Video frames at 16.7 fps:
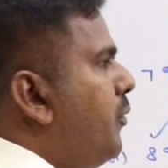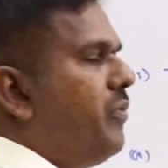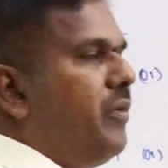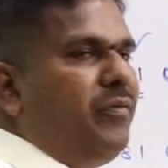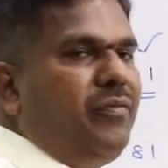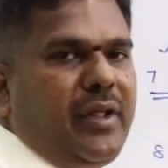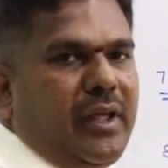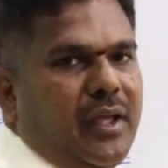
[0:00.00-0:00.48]

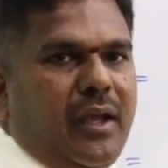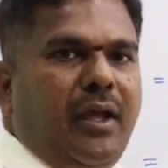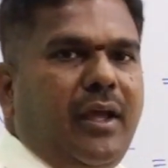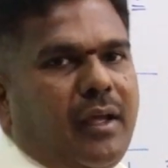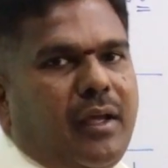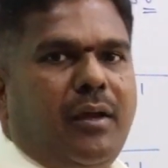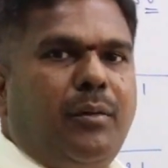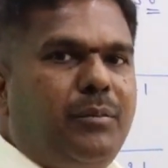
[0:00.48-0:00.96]
250.
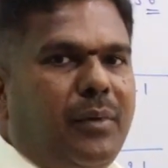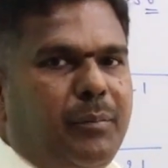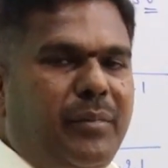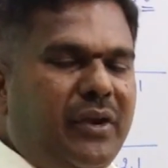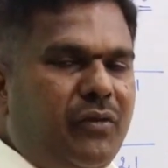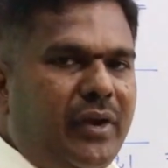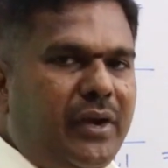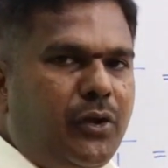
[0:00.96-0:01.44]

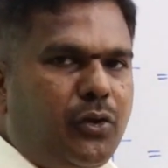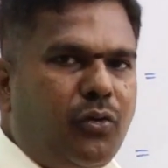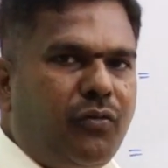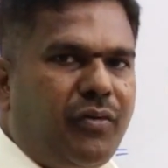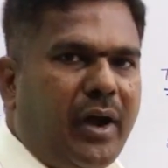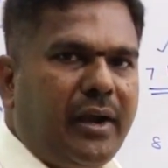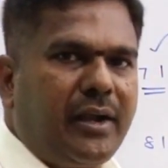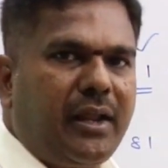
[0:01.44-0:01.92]
Between
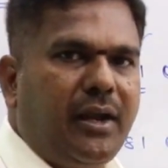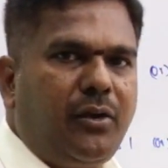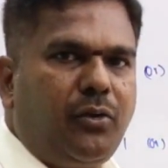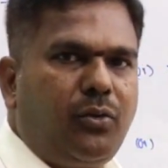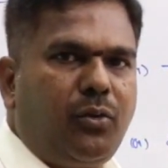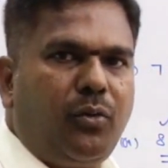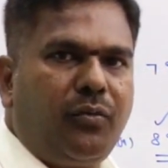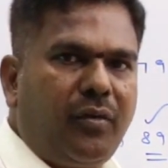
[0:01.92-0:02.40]
240
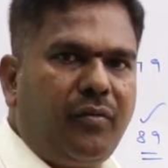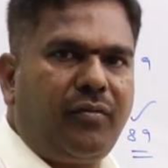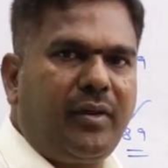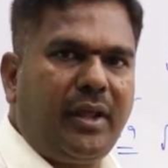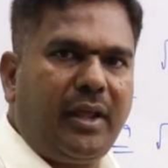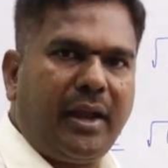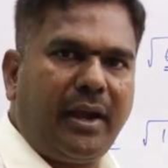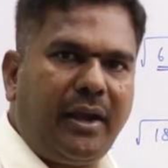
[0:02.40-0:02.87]
and
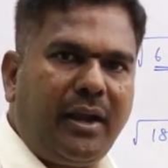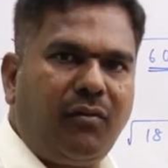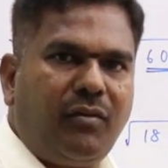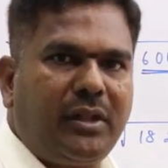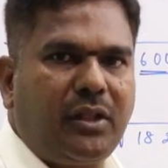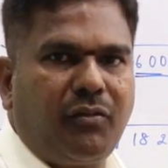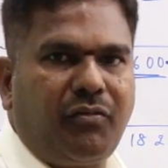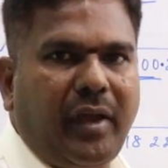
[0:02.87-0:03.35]
250 ending
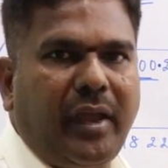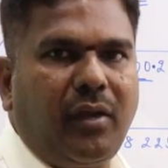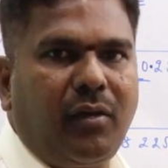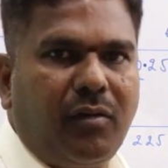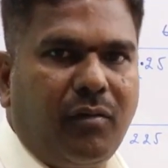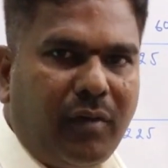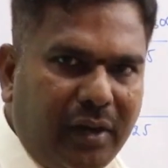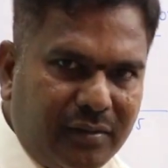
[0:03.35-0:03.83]
with a
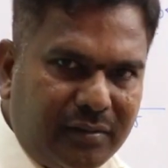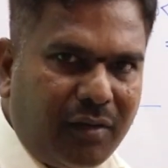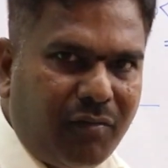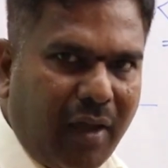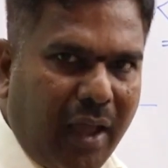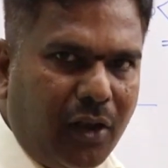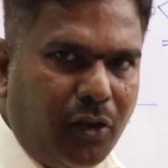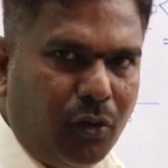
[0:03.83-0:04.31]
5. What is
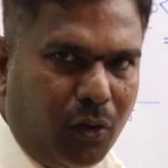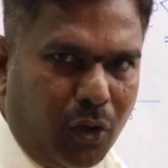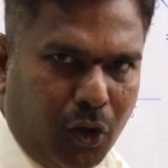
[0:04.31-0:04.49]
the value?